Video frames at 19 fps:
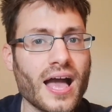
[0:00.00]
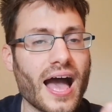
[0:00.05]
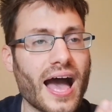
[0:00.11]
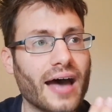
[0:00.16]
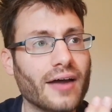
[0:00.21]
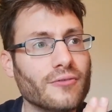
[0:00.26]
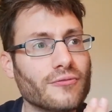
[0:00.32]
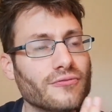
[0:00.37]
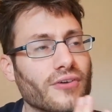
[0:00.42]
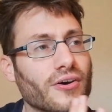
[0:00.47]

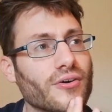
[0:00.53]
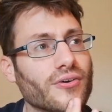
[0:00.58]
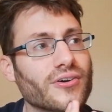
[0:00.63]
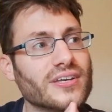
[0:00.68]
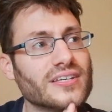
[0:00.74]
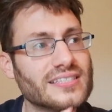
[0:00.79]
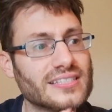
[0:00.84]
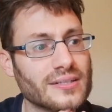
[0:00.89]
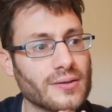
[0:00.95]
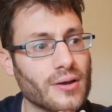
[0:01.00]
and
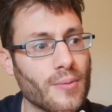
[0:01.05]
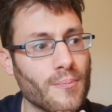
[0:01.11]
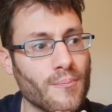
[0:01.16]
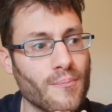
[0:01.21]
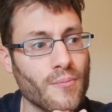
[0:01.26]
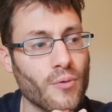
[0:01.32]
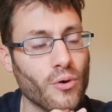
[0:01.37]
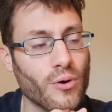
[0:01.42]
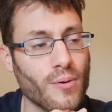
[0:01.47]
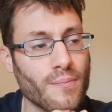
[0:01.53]
focused
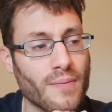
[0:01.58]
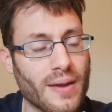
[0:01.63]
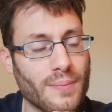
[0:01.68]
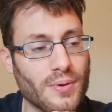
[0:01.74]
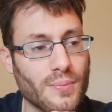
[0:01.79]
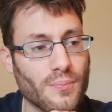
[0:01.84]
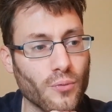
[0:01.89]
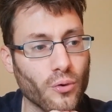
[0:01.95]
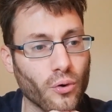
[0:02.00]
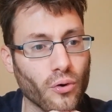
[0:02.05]
maybe
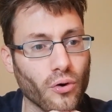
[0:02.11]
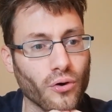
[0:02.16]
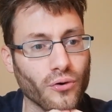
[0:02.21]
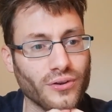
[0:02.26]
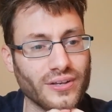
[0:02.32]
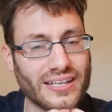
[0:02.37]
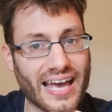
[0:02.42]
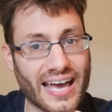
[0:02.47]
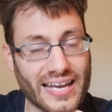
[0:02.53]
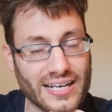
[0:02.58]
more on
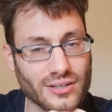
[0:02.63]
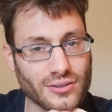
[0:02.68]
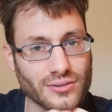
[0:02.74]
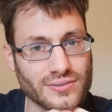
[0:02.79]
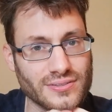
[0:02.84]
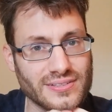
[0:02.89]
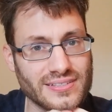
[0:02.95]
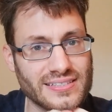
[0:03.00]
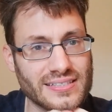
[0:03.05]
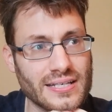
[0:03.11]
the
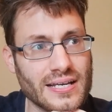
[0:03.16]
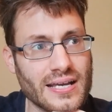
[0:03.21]
add-ons